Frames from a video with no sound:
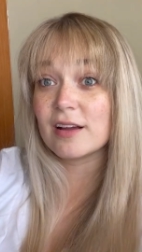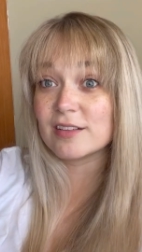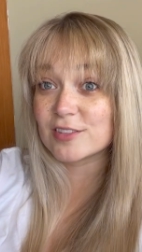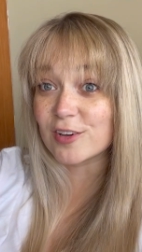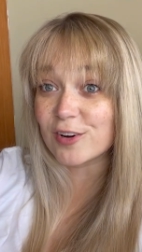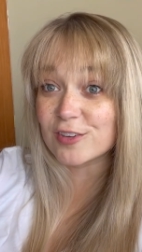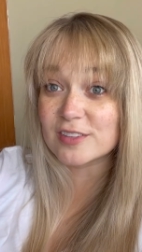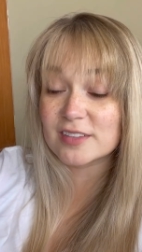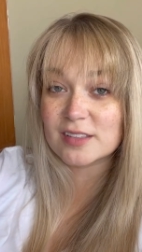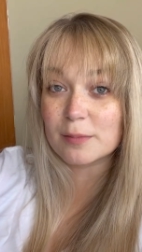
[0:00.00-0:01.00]
So
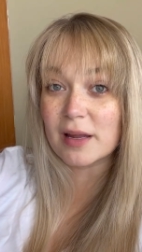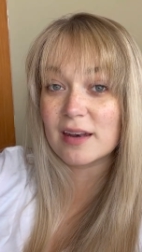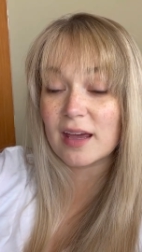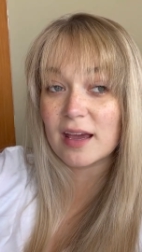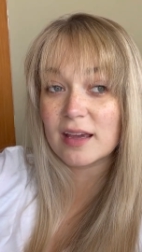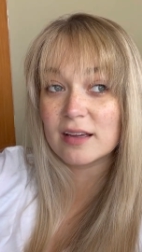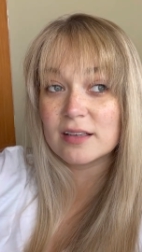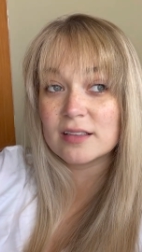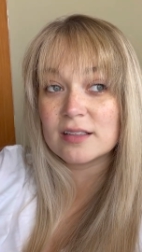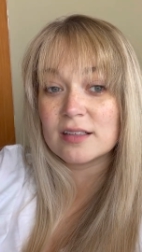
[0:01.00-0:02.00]
it's Monday,
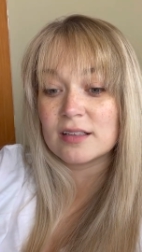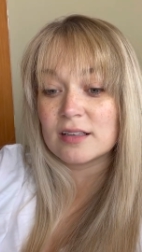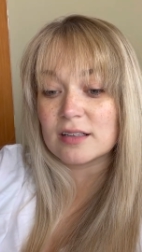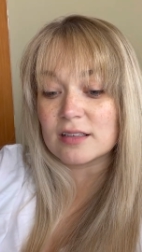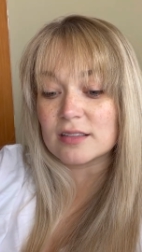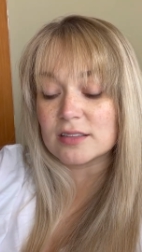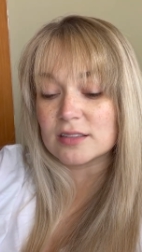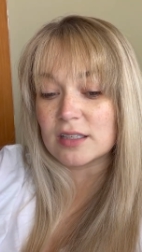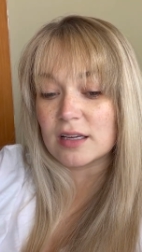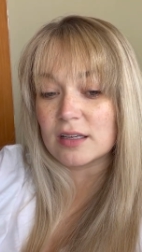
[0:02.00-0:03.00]

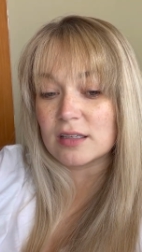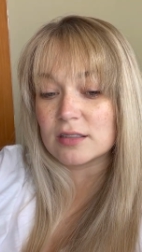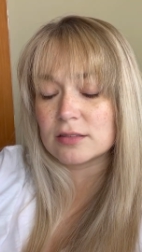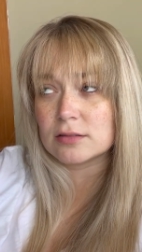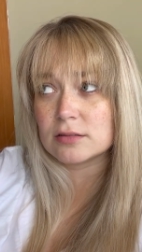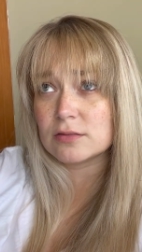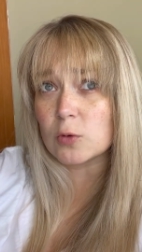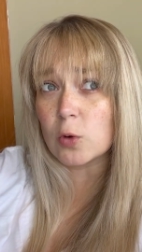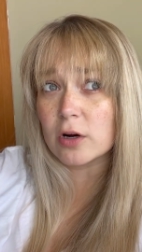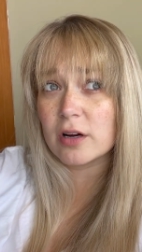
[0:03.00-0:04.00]
day
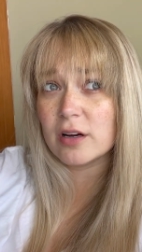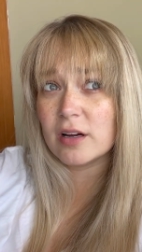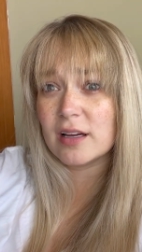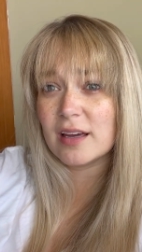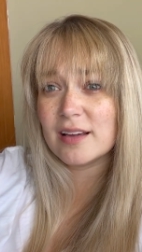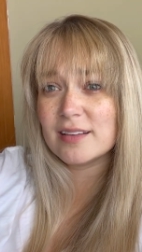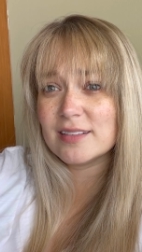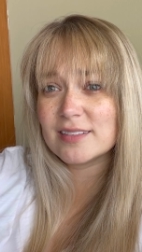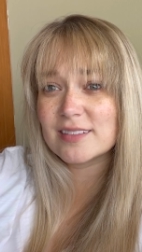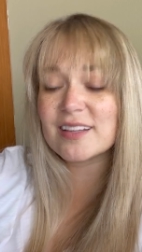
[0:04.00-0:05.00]
4, I
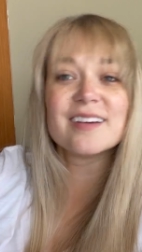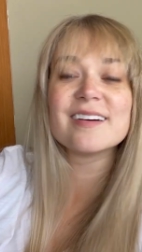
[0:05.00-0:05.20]
guess,